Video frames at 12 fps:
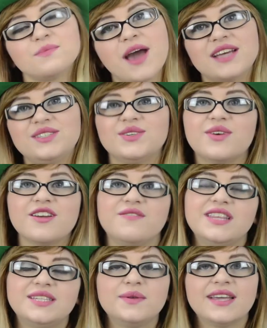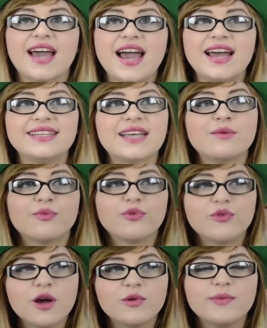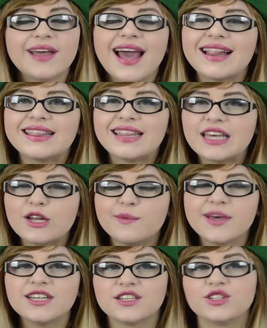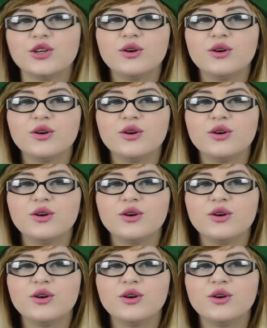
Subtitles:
my story for this week, guys. I'm probably a little bit